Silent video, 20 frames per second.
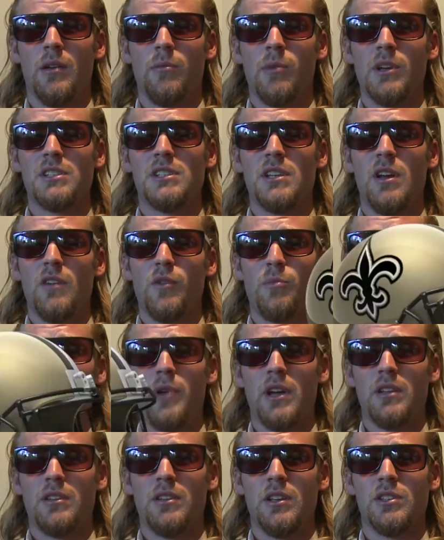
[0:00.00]
My silver
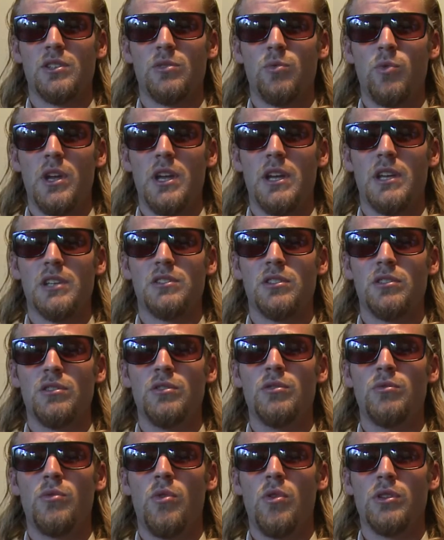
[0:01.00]
pick this week is the
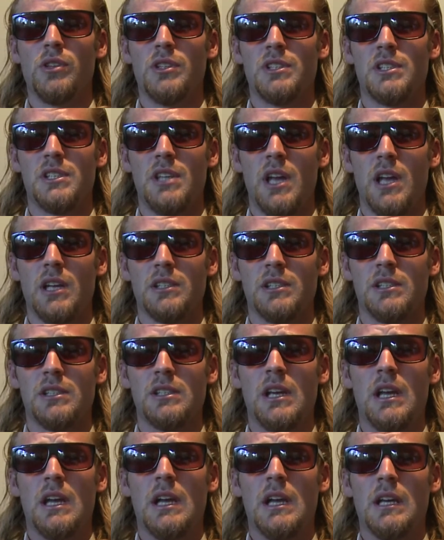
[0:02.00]
New Orleans
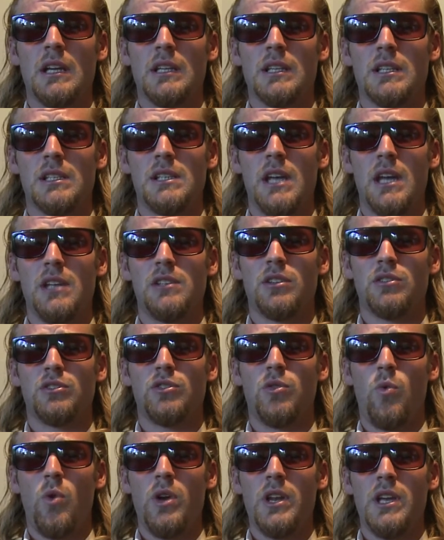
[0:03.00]
Saints. The Saints are
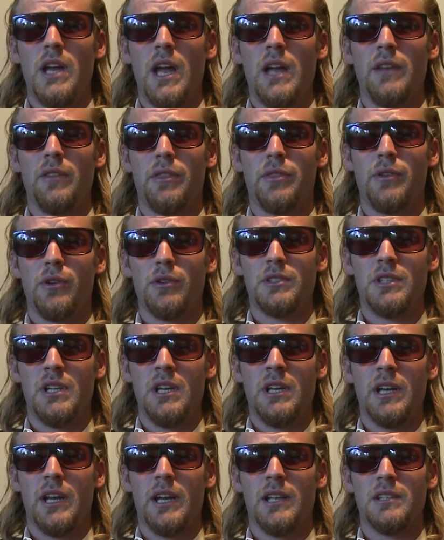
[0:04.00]

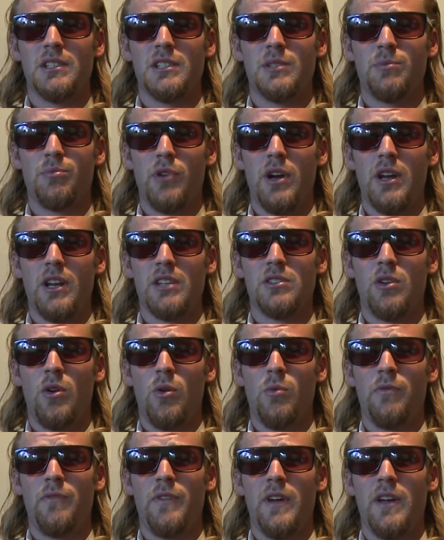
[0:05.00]
28-13 against the spread as
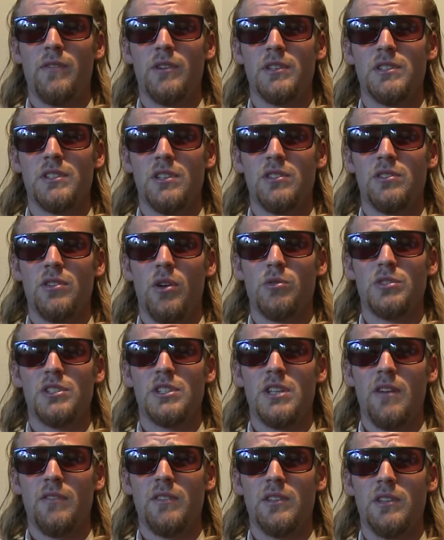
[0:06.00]
home favorites since
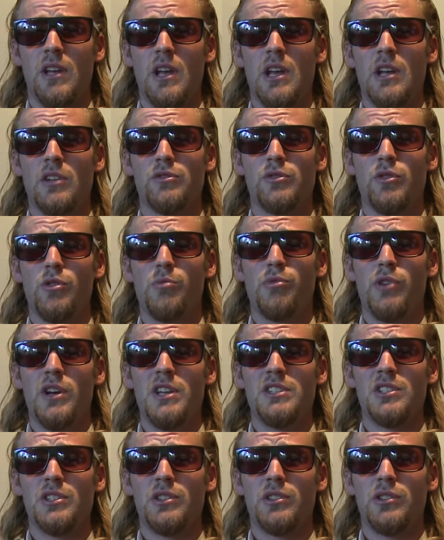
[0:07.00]
2007. Drew
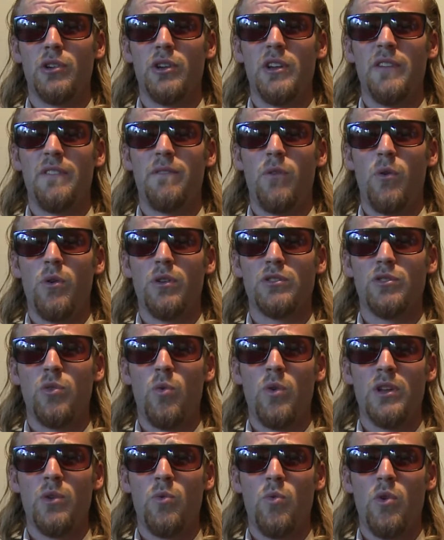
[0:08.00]
Brees is
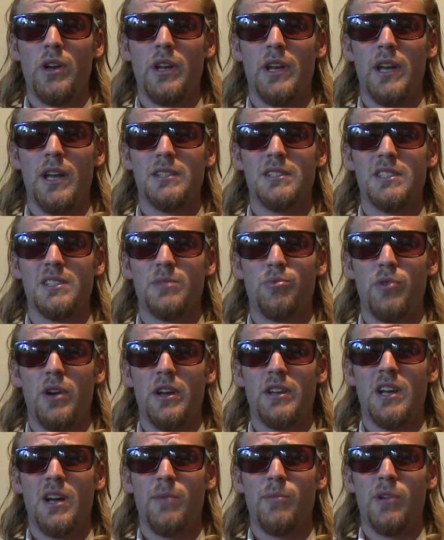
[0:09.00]
34-21 against the
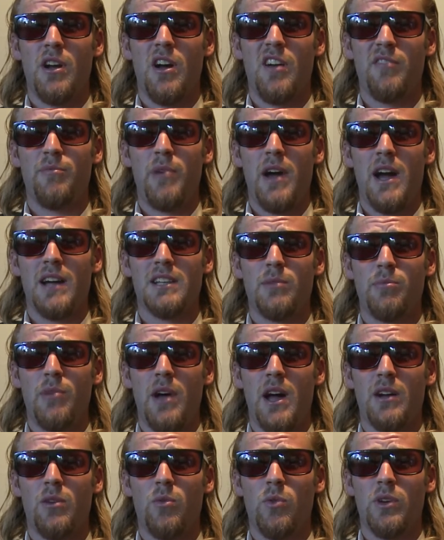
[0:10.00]
spread coming off
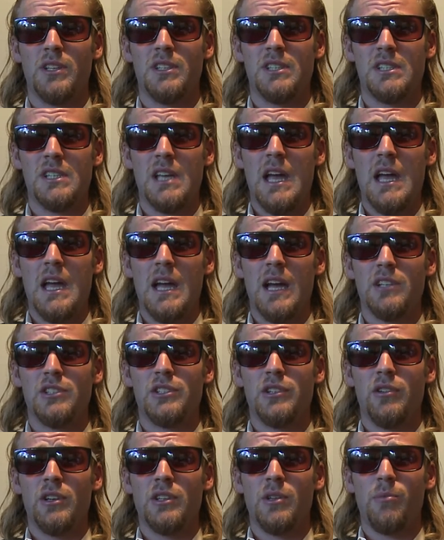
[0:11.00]
back-to-back wins. And
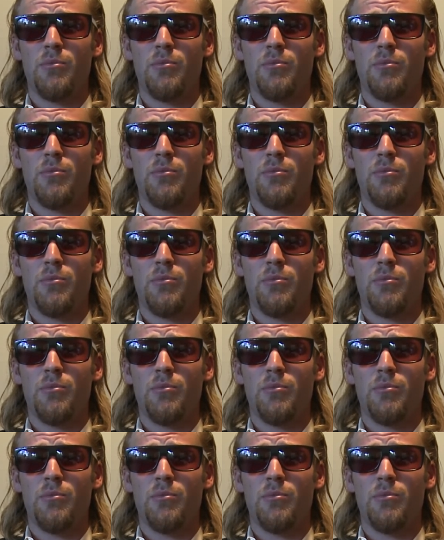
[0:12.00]
during the